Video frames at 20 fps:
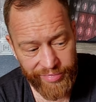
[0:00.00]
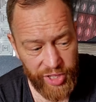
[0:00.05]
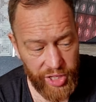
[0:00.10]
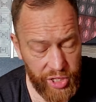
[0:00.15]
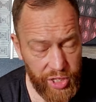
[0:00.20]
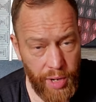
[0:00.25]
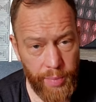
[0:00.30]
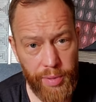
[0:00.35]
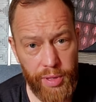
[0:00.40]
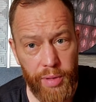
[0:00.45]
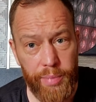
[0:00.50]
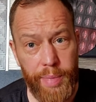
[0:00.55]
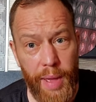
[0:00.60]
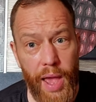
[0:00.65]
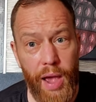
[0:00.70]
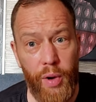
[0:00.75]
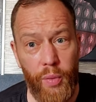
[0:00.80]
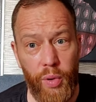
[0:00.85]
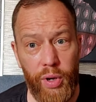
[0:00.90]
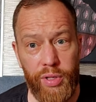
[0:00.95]
some of the
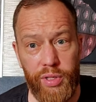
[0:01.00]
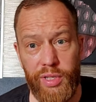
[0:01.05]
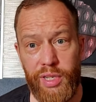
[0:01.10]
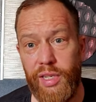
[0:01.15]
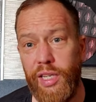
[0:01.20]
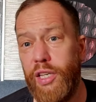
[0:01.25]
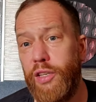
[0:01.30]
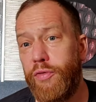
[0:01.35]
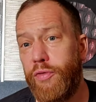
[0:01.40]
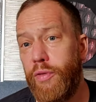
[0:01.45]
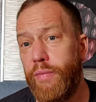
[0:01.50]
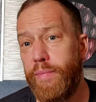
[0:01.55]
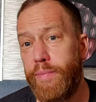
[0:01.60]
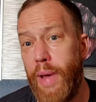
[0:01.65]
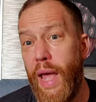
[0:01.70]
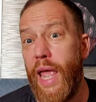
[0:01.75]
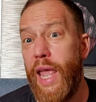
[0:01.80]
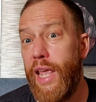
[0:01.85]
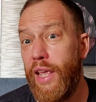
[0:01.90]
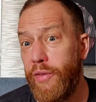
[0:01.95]
better ones, at least from
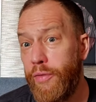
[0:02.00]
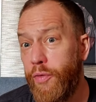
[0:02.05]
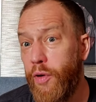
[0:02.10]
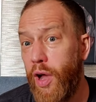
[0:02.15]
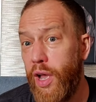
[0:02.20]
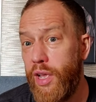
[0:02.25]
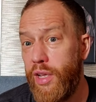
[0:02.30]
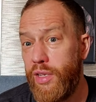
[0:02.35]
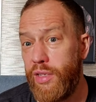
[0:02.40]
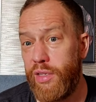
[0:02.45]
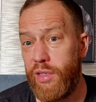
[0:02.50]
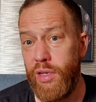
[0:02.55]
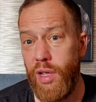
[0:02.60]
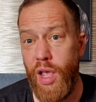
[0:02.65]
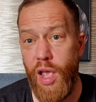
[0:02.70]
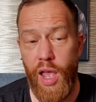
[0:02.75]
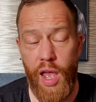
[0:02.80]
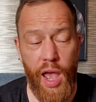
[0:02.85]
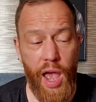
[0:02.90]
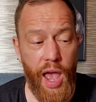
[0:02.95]
paying fighters
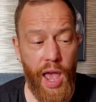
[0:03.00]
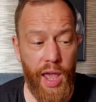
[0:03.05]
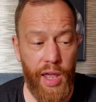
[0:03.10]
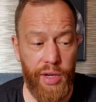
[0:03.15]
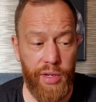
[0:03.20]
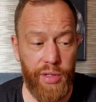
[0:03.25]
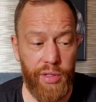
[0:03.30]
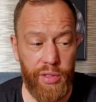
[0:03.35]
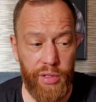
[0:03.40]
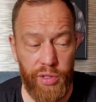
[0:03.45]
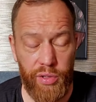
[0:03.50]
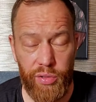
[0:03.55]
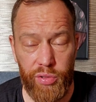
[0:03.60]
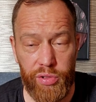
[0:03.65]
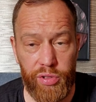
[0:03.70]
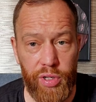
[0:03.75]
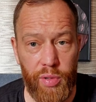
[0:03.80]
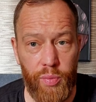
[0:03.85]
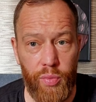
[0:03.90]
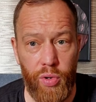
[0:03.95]
and, you know,
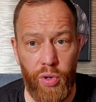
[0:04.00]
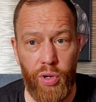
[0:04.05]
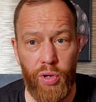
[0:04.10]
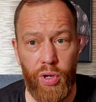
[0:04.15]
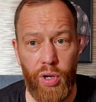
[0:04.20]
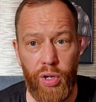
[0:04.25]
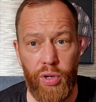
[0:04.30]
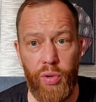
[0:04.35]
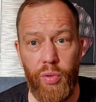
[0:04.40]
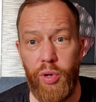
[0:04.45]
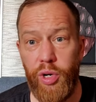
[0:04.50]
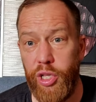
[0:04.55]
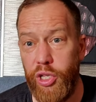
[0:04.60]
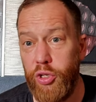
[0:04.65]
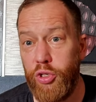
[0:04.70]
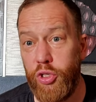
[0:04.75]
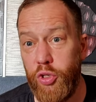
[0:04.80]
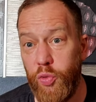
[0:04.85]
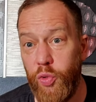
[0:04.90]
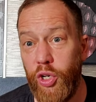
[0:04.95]
somewhat, I don't want to
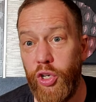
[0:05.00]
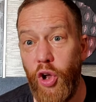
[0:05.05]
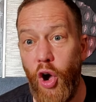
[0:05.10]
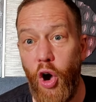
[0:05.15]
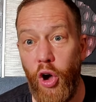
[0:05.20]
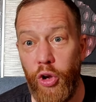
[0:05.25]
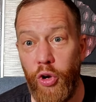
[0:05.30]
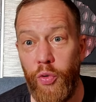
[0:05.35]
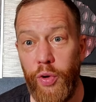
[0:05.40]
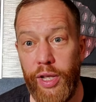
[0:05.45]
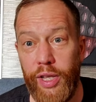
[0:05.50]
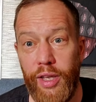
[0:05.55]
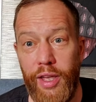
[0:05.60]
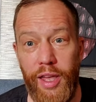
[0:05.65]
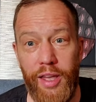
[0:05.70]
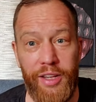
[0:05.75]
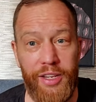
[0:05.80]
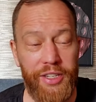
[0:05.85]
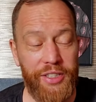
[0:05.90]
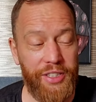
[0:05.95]
use the word honoring
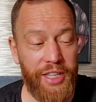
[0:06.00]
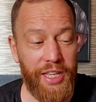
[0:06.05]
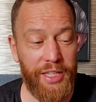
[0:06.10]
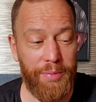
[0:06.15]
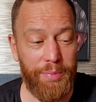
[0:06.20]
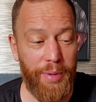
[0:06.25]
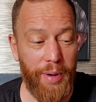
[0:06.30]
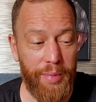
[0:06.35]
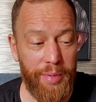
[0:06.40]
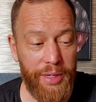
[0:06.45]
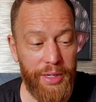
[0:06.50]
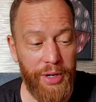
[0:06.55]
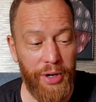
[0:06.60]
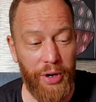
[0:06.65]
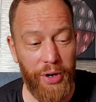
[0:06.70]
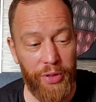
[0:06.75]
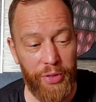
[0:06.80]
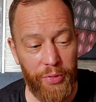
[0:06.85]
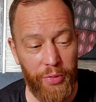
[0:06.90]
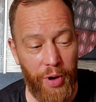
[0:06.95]
because that's probably
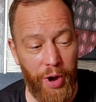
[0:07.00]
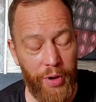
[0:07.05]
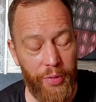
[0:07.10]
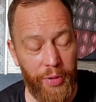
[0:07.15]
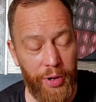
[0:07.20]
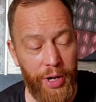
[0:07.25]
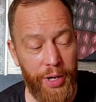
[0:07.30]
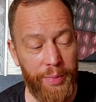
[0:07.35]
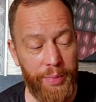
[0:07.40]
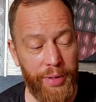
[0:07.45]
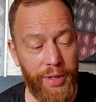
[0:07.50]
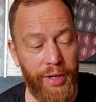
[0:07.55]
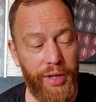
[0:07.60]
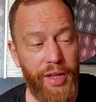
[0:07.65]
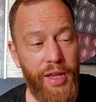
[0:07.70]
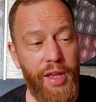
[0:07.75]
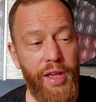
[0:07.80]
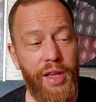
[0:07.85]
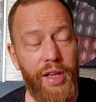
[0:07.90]
not the right word, but